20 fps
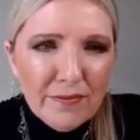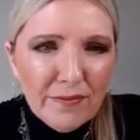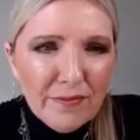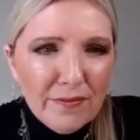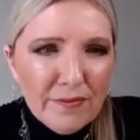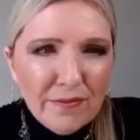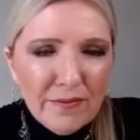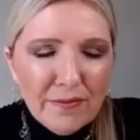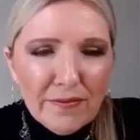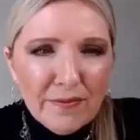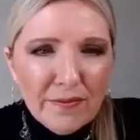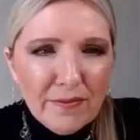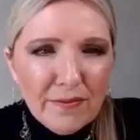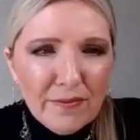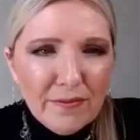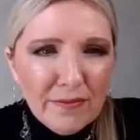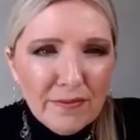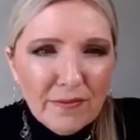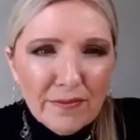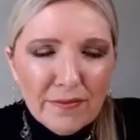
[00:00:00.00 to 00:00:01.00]

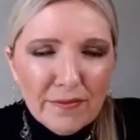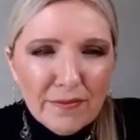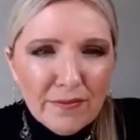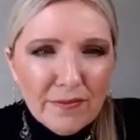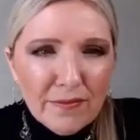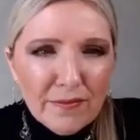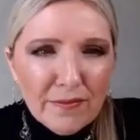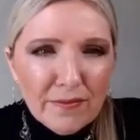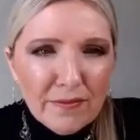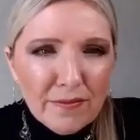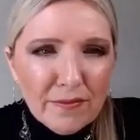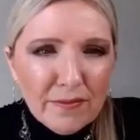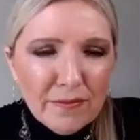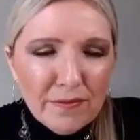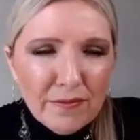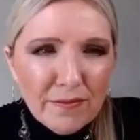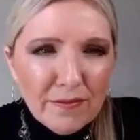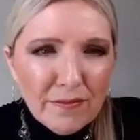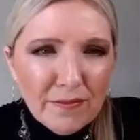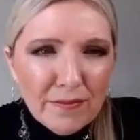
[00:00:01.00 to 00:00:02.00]

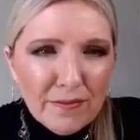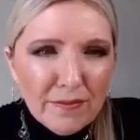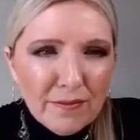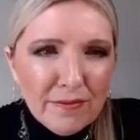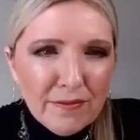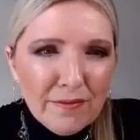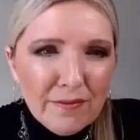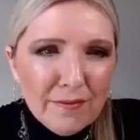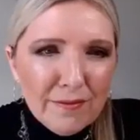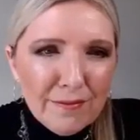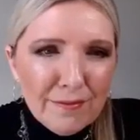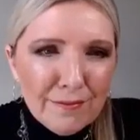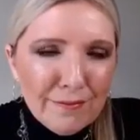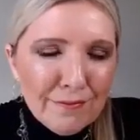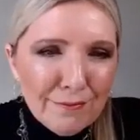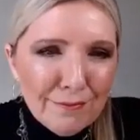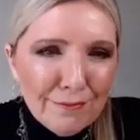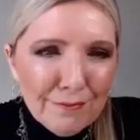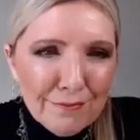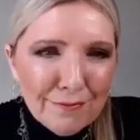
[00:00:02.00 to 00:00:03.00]

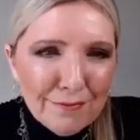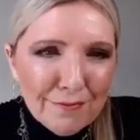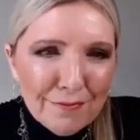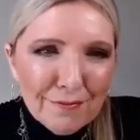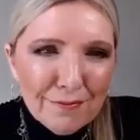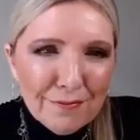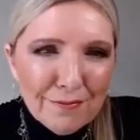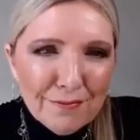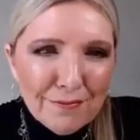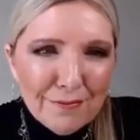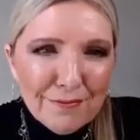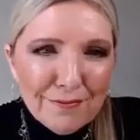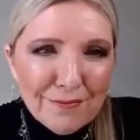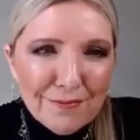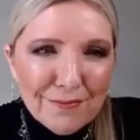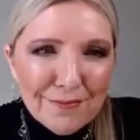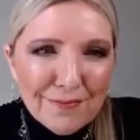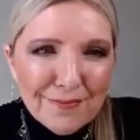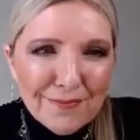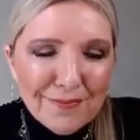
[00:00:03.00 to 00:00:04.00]

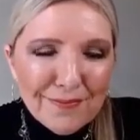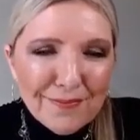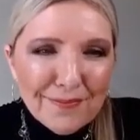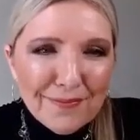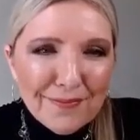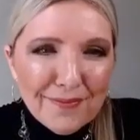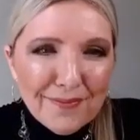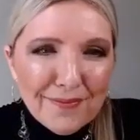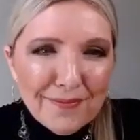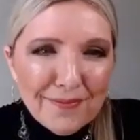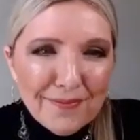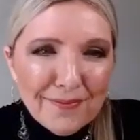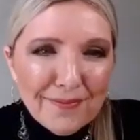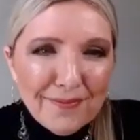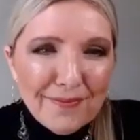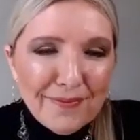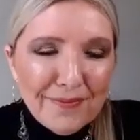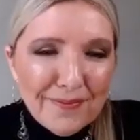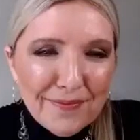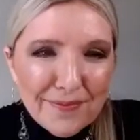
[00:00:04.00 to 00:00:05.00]

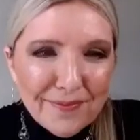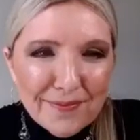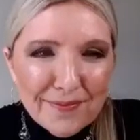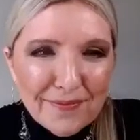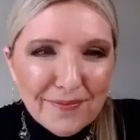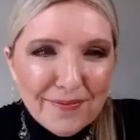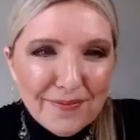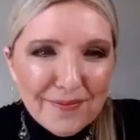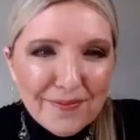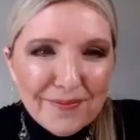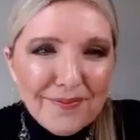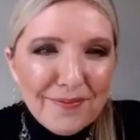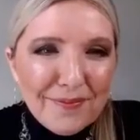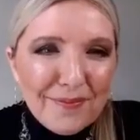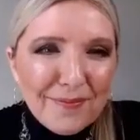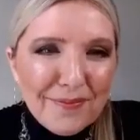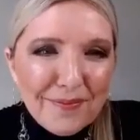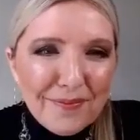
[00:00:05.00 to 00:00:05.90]
[no speech]